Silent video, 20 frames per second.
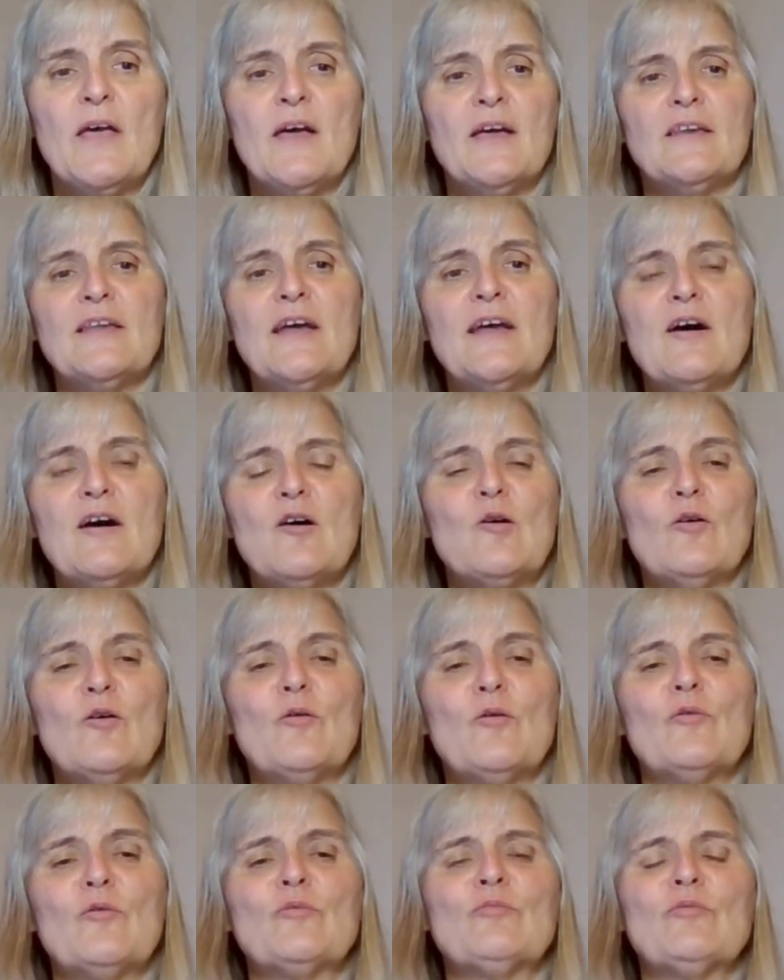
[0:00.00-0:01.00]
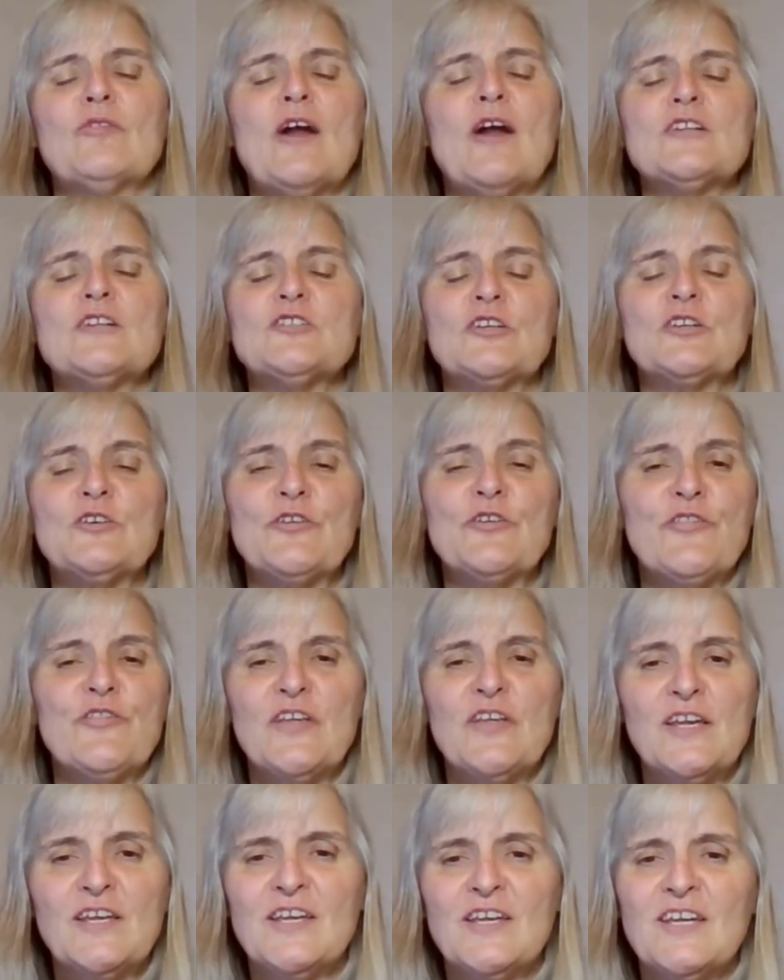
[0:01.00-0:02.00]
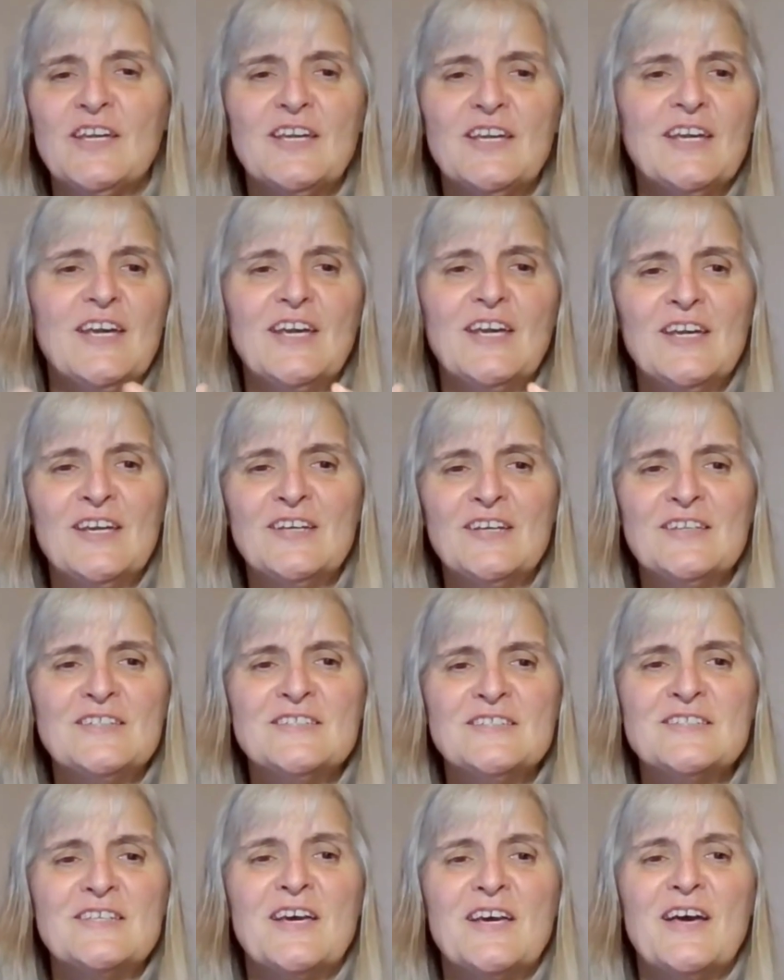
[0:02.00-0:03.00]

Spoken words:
Now, logical thinking is